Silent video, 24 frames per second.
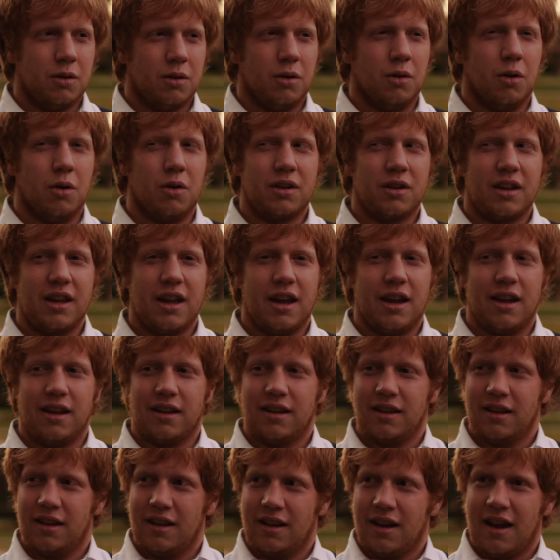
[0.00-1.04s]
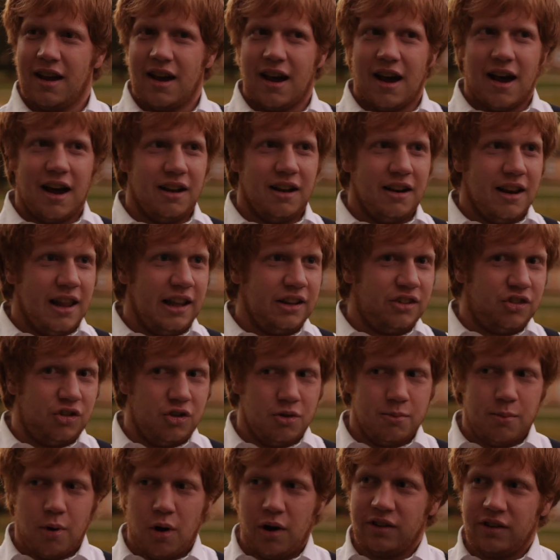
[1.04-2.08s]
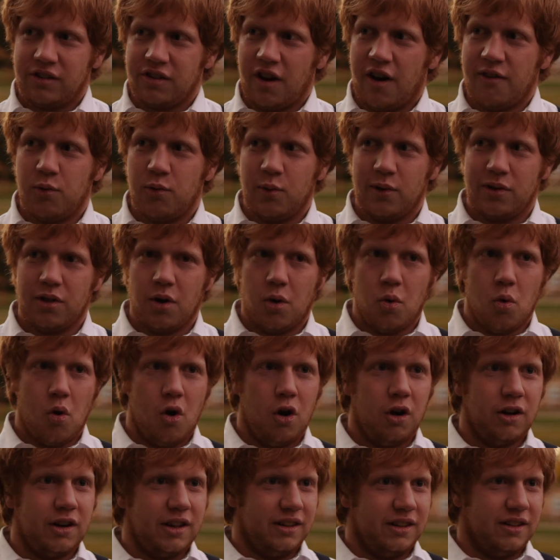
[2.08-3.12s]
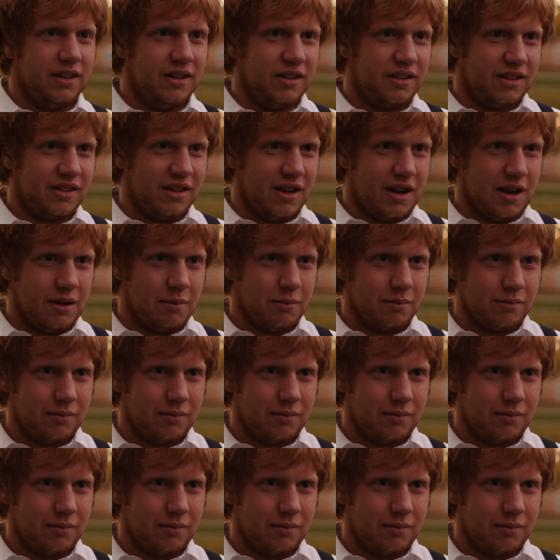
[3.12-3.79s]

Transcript: Okay, I'll let you boys off with a warning this time.